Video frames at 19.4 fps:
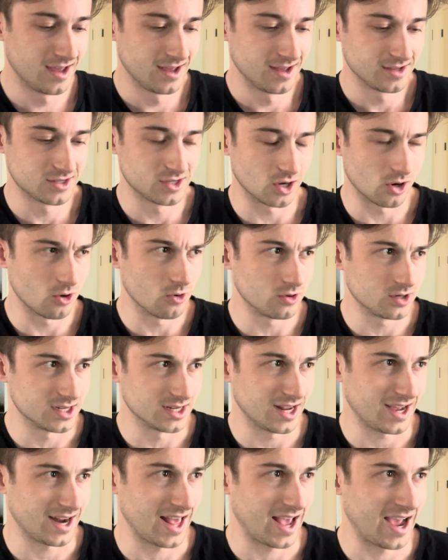So to
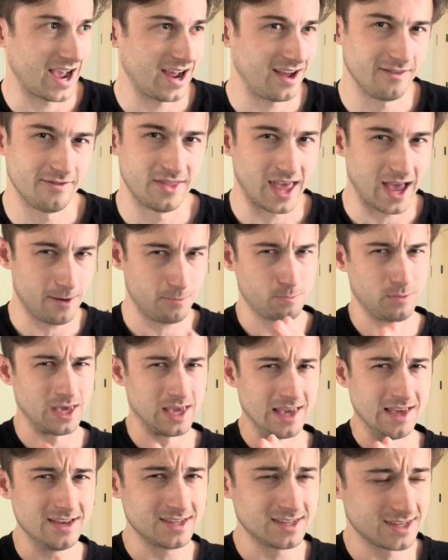not have that
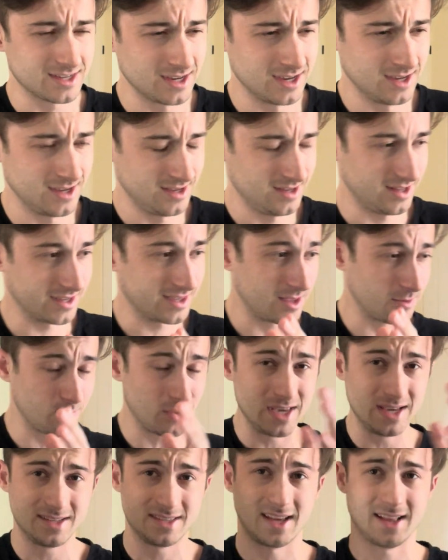piece, like the
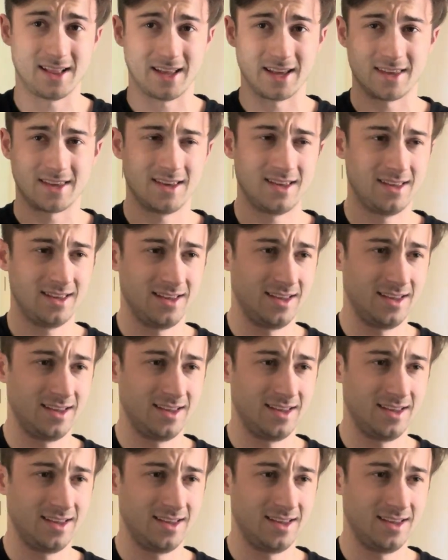piece that like